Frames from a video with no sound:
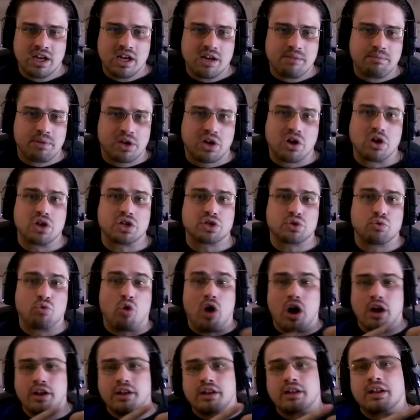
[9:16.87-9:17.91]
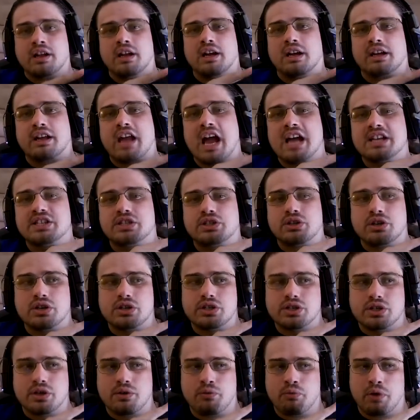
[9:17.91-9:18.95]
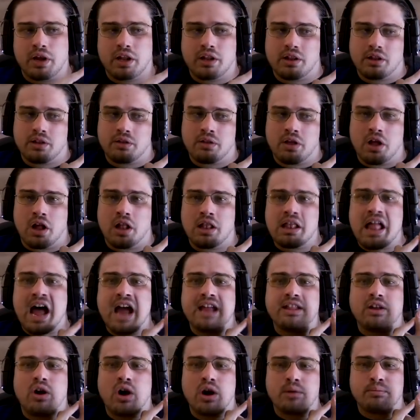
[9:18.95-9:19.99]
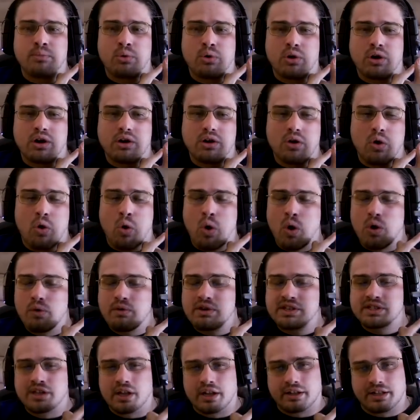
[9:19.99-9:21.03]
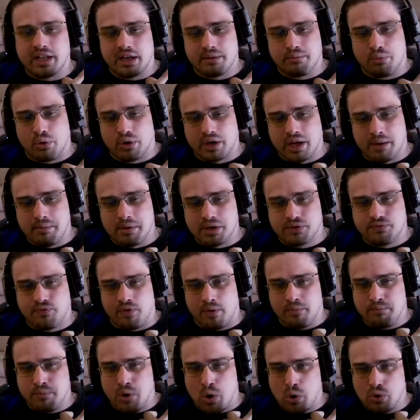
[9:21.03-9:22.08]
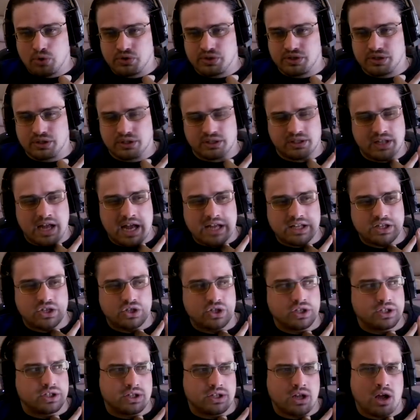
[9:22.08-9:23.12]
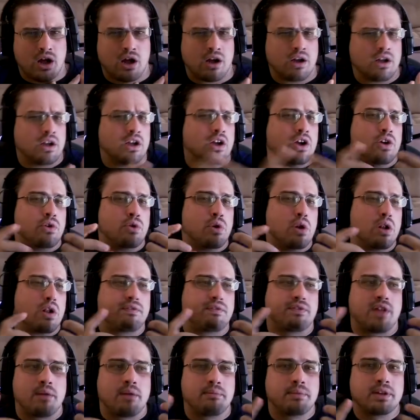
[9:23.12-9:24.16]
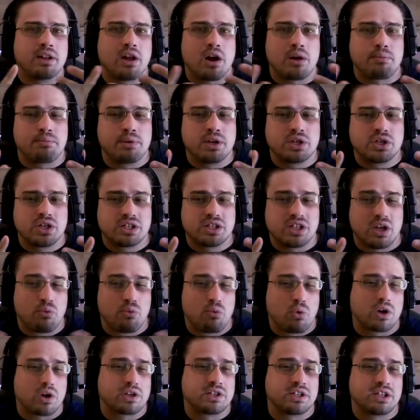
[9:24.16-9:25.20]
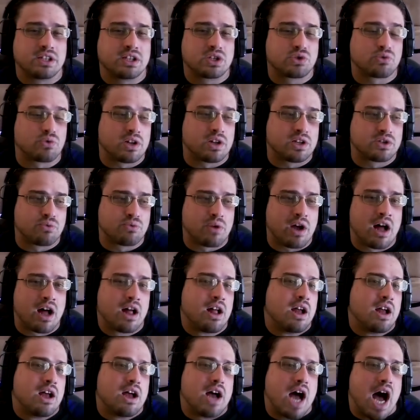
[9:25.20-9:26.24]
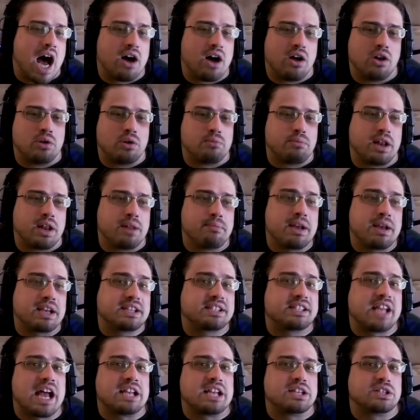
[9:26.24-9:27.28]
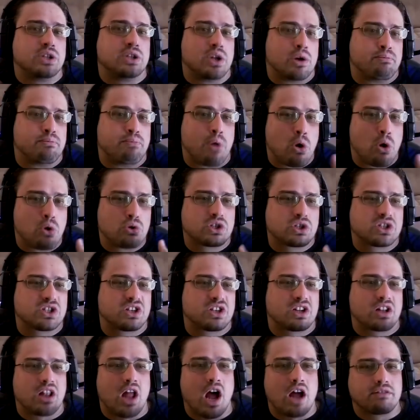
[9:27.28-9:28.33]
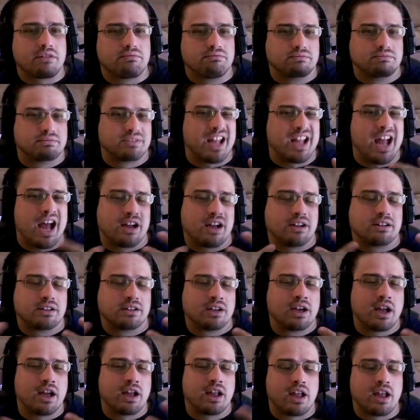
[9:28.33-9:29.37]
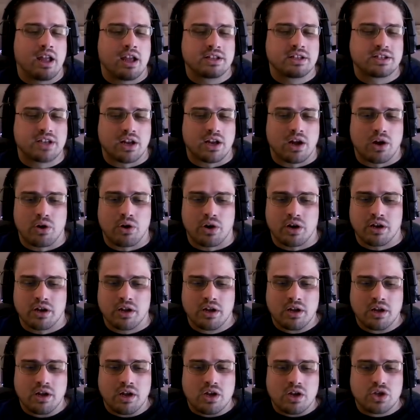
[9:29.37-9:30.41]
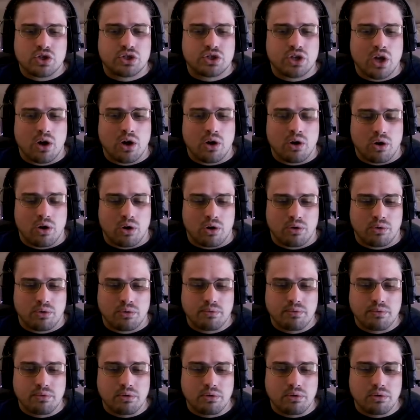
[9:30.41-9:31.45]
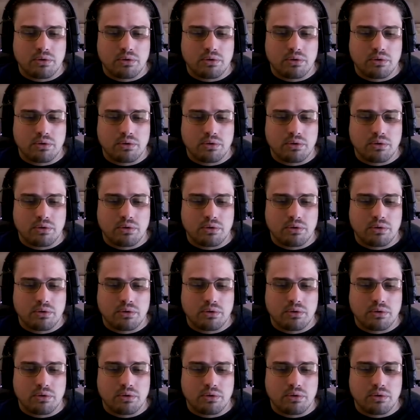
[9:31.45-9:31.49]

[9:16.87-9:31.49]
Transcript: because one, casters with light armor always gonna take more damage from bows. That's just a rule of thumb in RPGs. It works in this one as well. I don't know, but it makes sense. You know, bows, cloth, yeah, it's gonna hurt. So